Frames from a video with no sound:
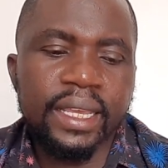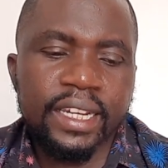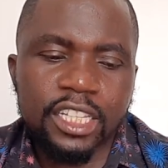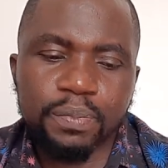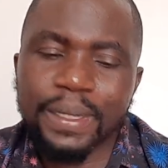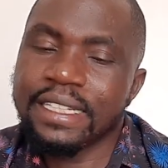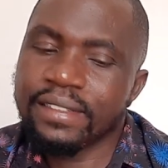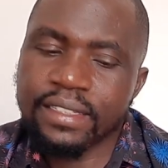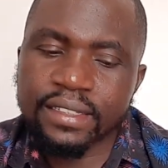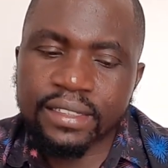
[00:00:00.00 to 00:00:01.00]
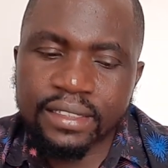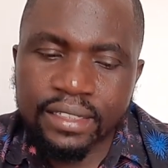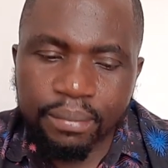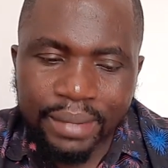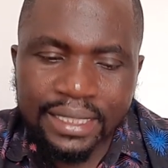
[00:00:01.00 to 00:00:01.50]
Despite
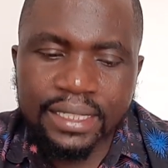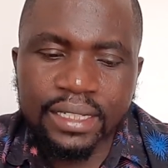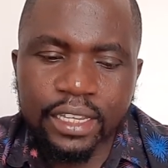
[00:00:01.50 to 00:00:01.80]
systematic